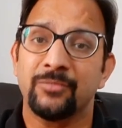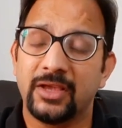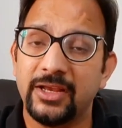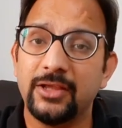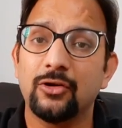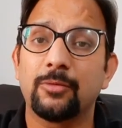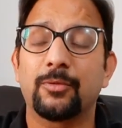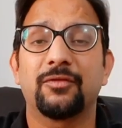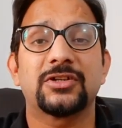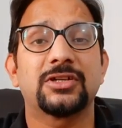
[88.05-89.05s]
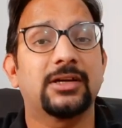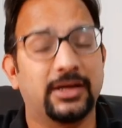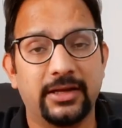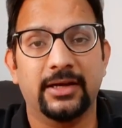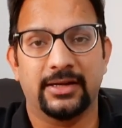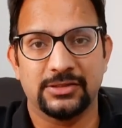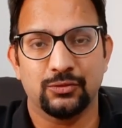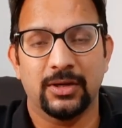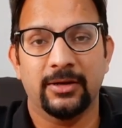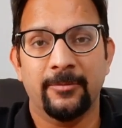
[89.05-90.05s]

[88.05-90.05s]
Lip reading: in your professional career as well.